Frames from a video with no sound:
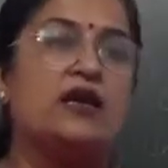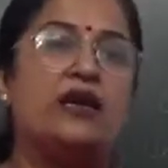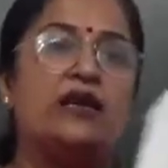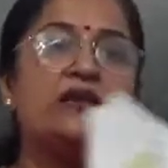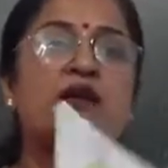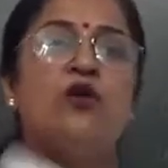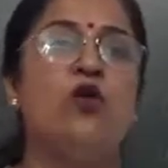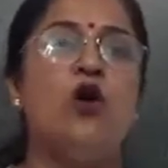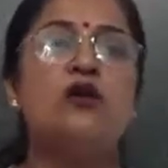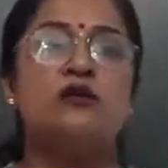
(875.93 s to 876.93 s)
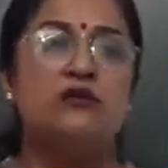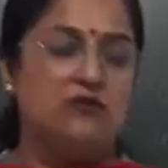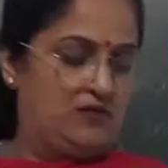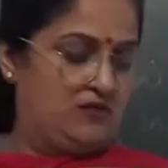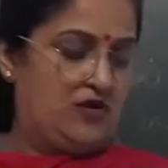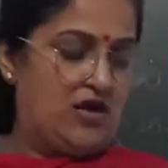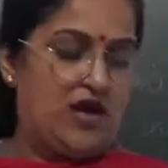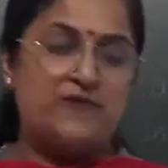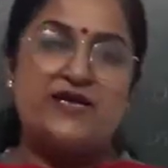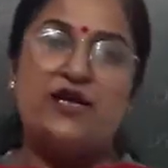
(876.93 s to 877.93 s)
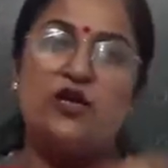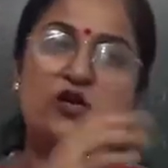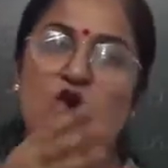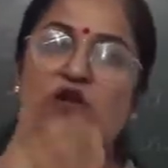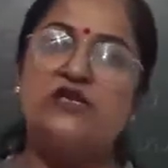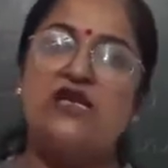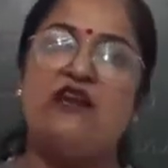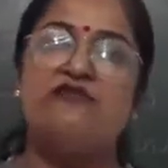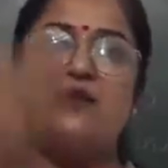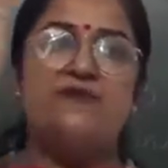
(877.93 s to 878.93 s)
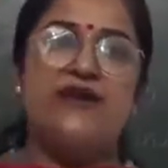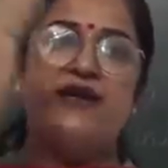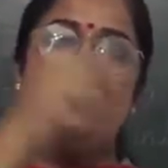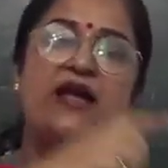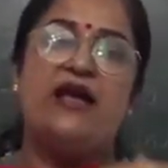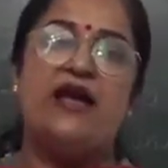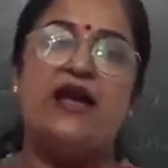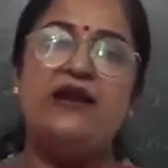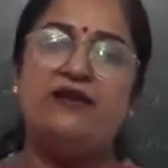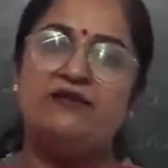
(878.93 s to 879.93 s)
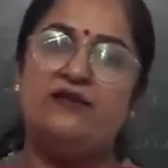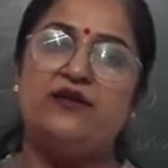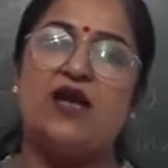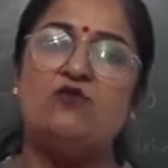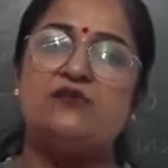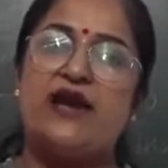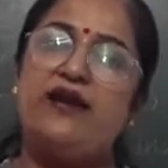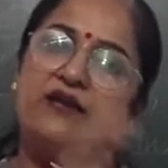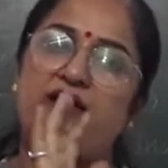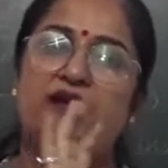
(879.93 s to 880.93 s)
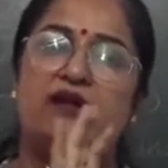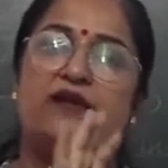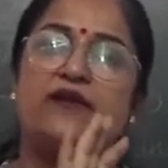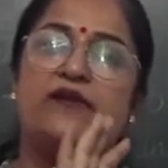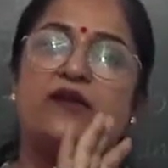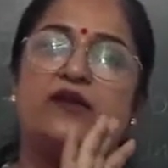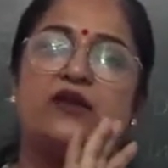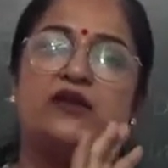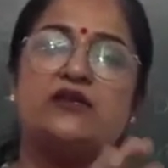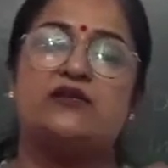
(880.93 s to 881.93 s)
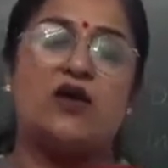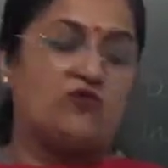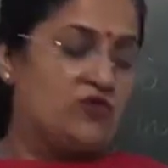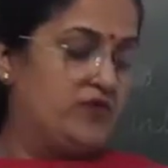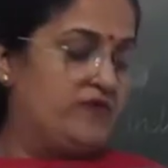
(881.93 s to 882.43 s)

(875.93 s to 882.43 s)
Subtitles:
in the north. Upside north is always upside, and downside south.